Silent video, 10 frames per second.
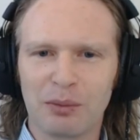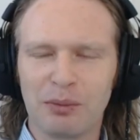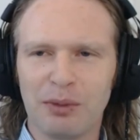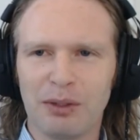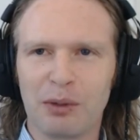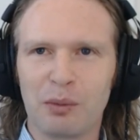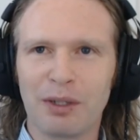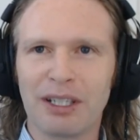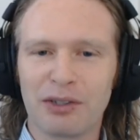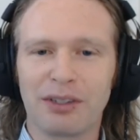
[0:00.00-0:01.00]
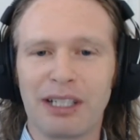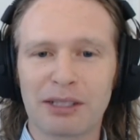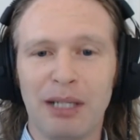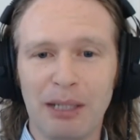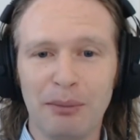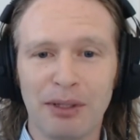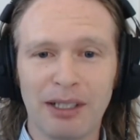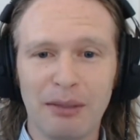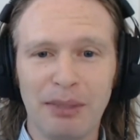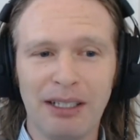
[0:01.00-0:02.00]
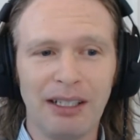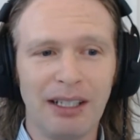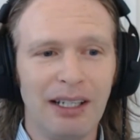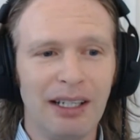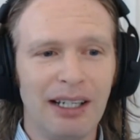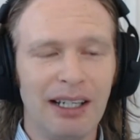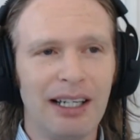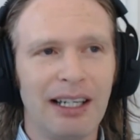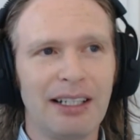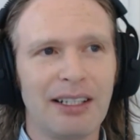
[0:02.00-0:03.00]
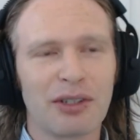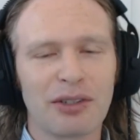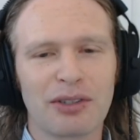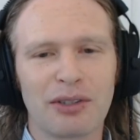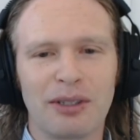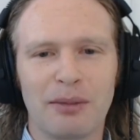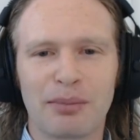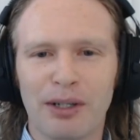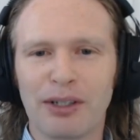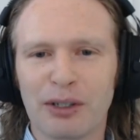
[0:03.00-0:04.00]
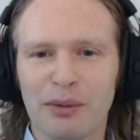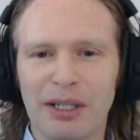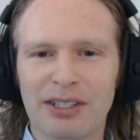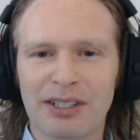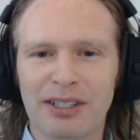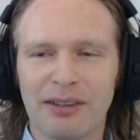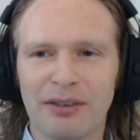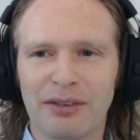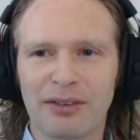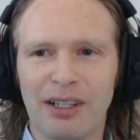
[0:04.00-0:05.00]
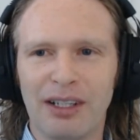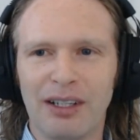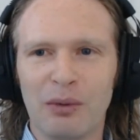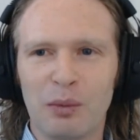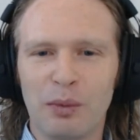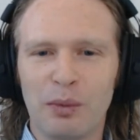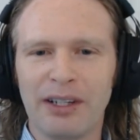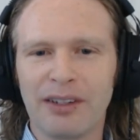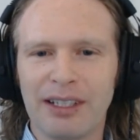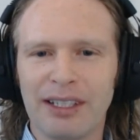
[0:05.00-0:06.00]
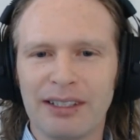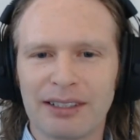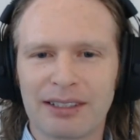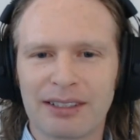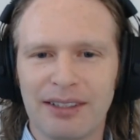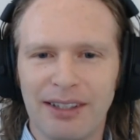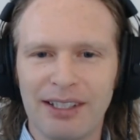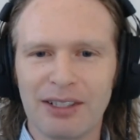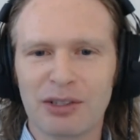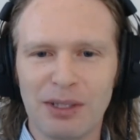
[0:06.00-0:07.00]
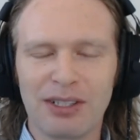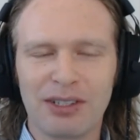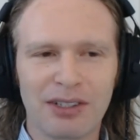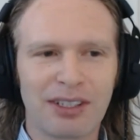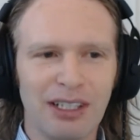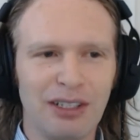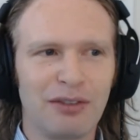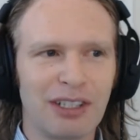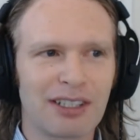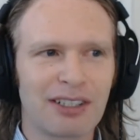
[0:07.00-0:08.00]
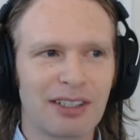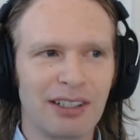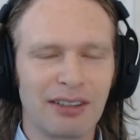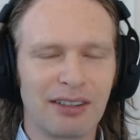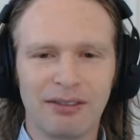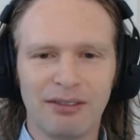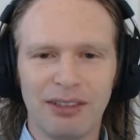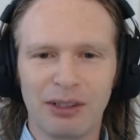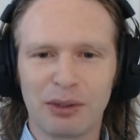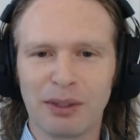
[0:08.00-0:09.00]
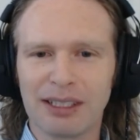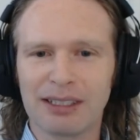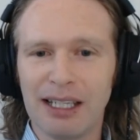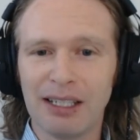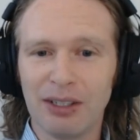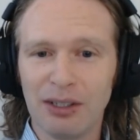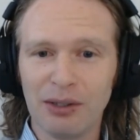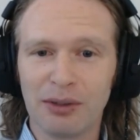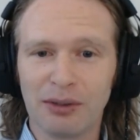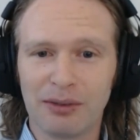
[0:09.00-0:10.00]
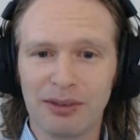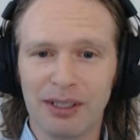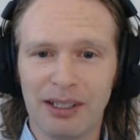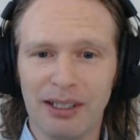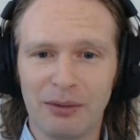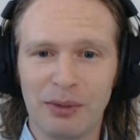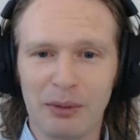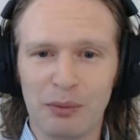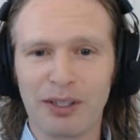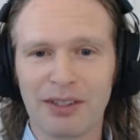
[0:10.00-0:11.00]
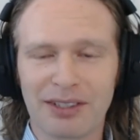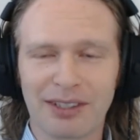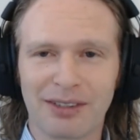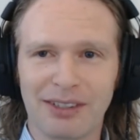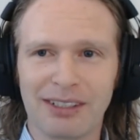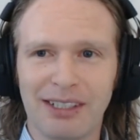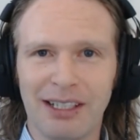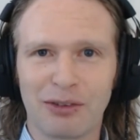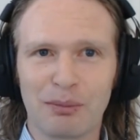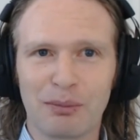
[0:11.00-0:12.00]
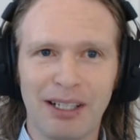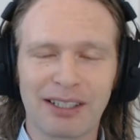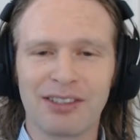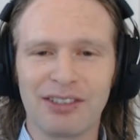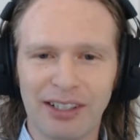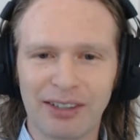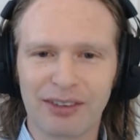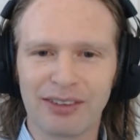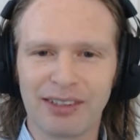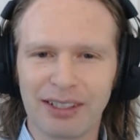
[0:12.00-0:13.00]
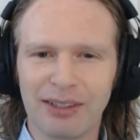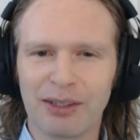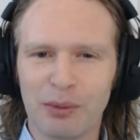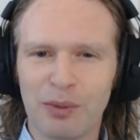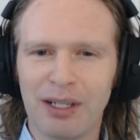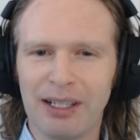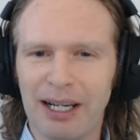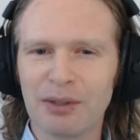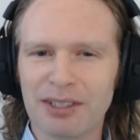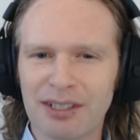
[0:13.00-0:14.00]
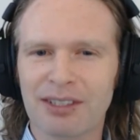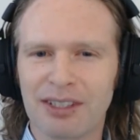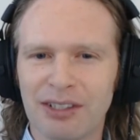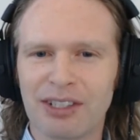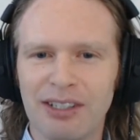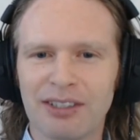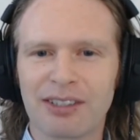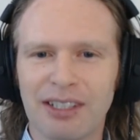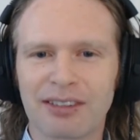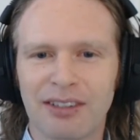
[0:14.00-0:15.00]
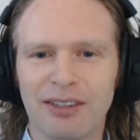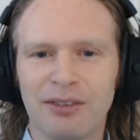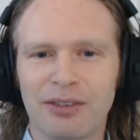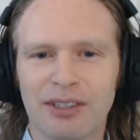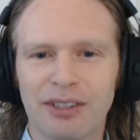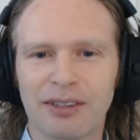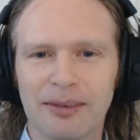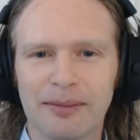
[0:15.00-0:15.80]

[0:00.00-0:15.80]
what is your next paper going to be? And it's also a broader question of, where is this research that you've just done, going to take you, and where is it going to take robotics in general? Like, how is this going to change things in the future?